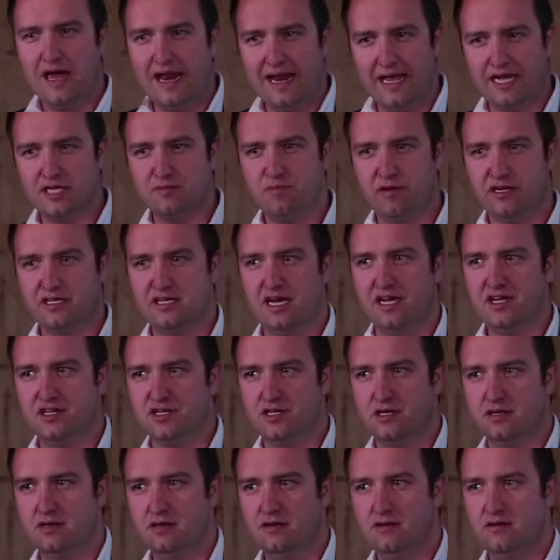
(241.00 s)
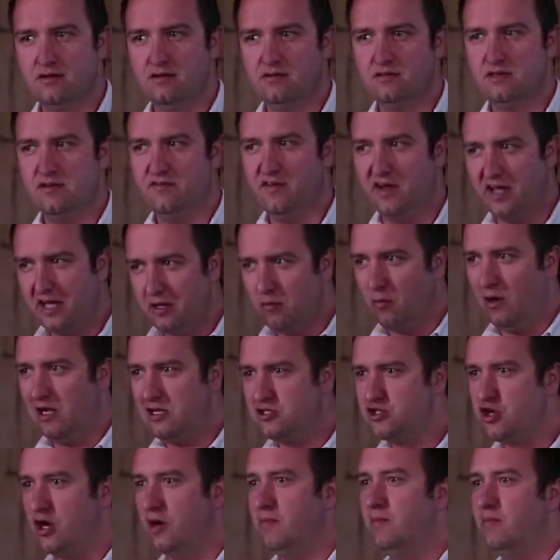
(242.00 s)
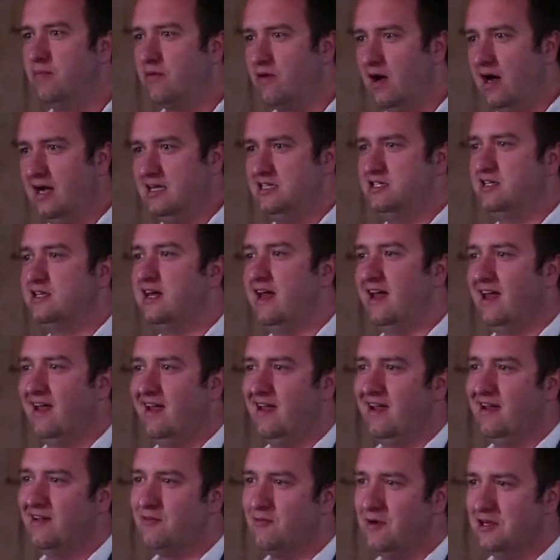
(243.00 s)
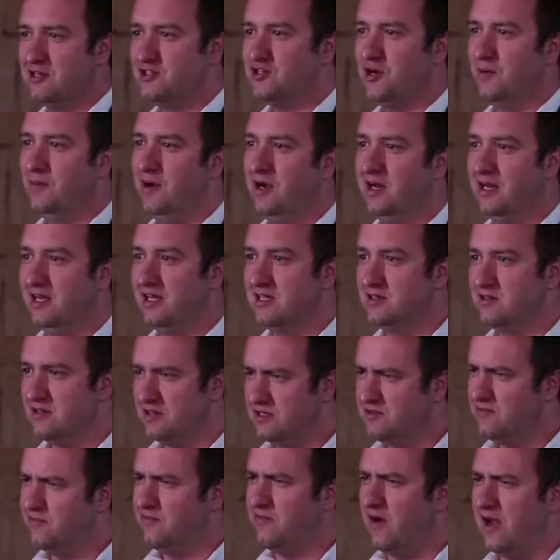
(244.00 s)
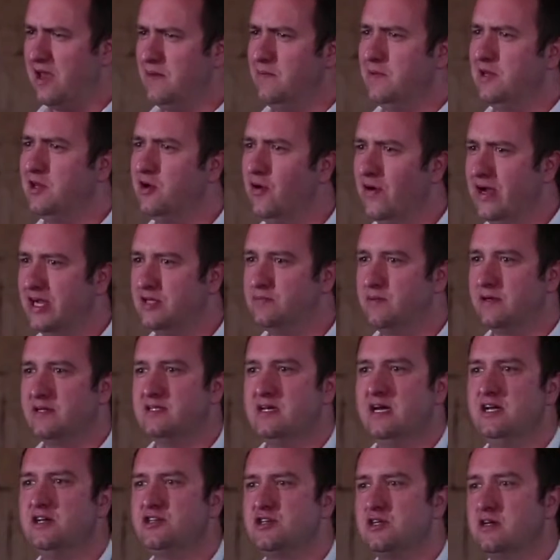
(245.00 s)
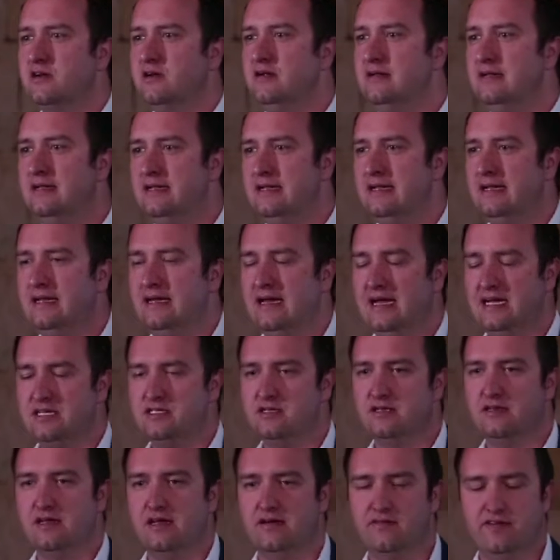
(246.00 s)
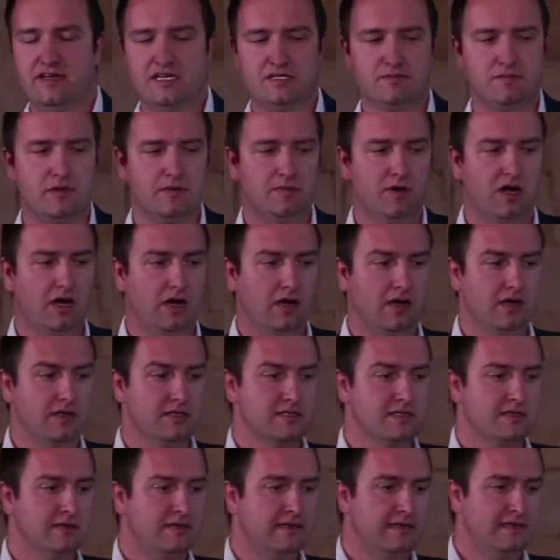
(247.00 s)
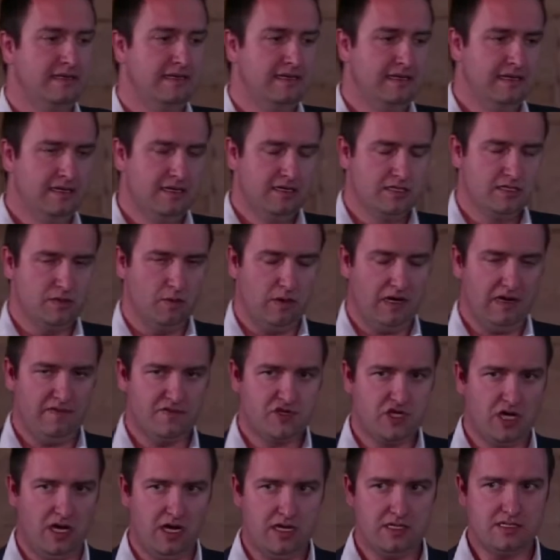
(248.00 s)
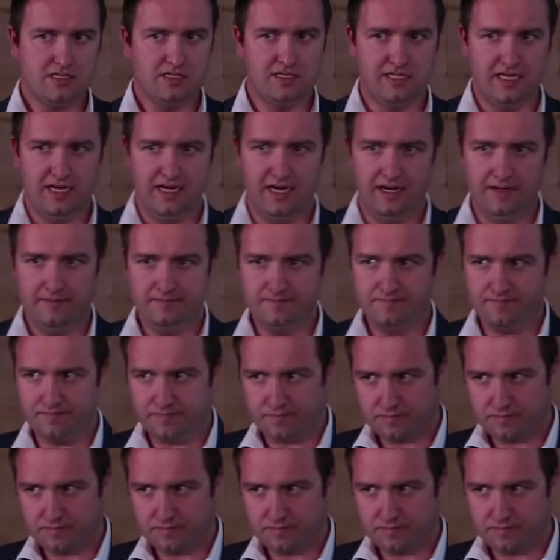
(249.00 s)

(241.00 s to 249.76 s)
that expectation. If I get one job right today, and one job only, is framing your expectation as to the investment markets. So what I've charted here